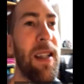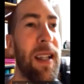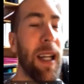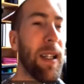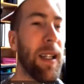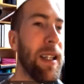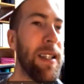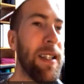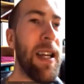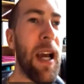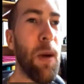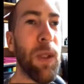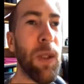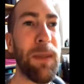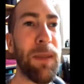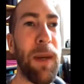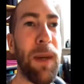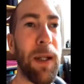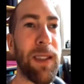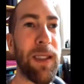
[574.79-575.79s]
it
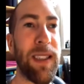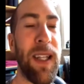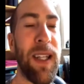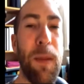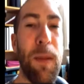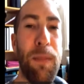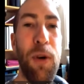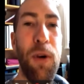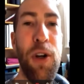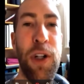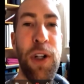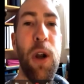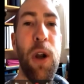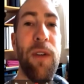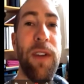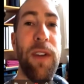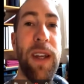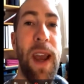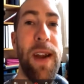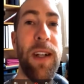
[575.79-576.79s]
was about sending push
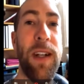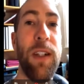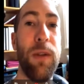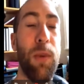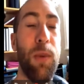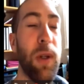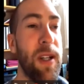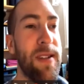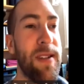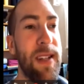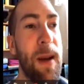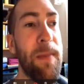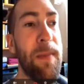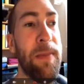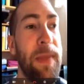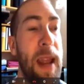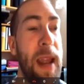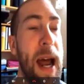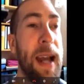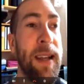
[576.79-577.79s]
notifications, which is
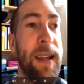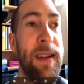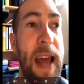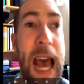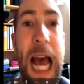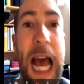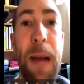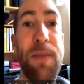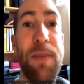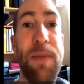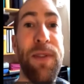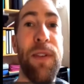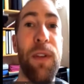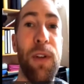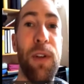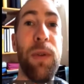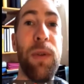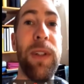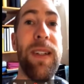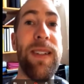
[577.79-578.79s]
something that I can
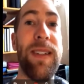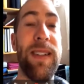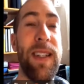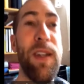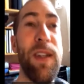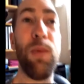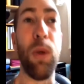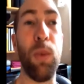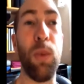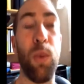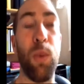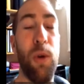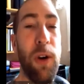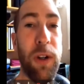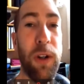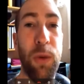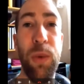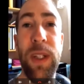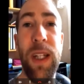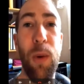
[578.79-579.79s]
absolutely see would
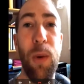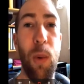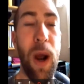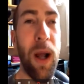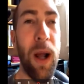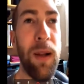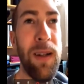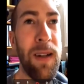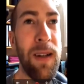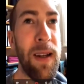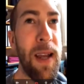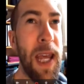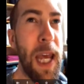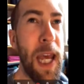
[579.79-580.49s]
work really well.